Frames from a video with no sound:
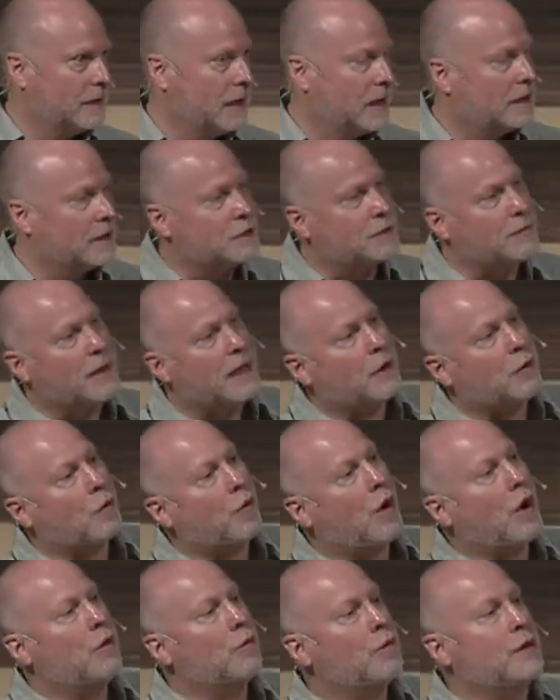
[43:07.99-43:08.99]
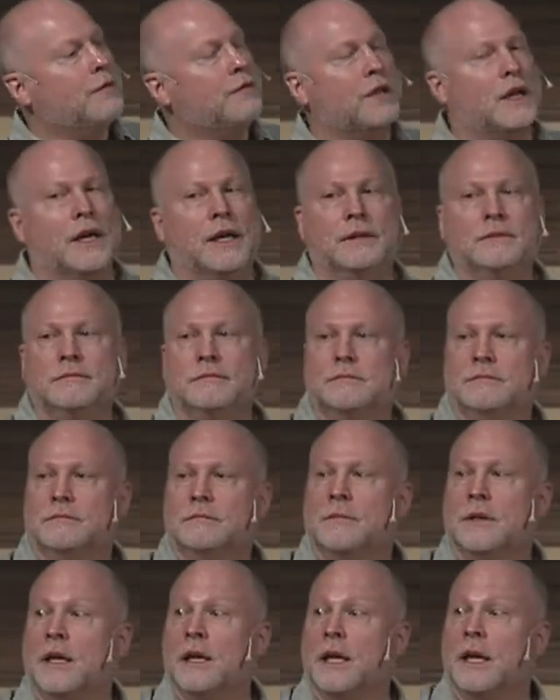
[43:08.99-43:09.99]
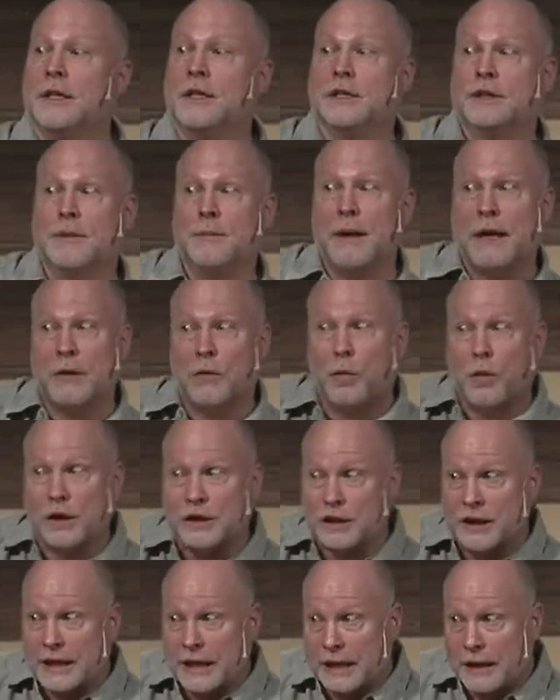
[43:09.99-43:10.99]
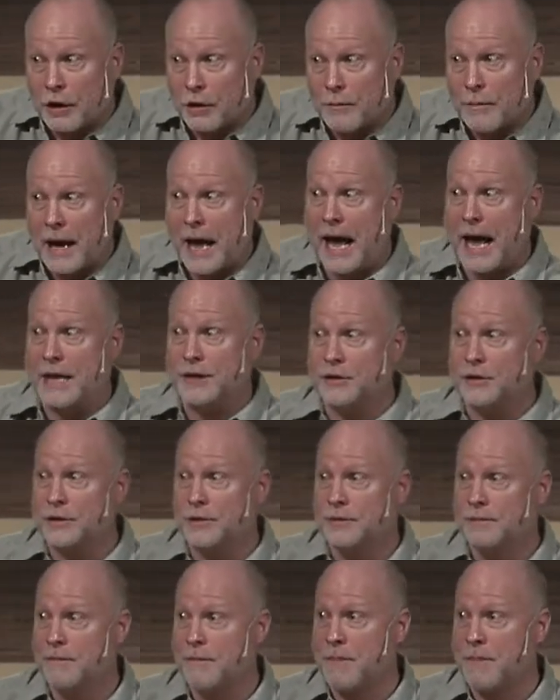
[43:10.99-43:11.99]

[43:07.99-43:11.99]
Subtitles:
It doesn't matter what we've done. It doesn't matter what's in our past.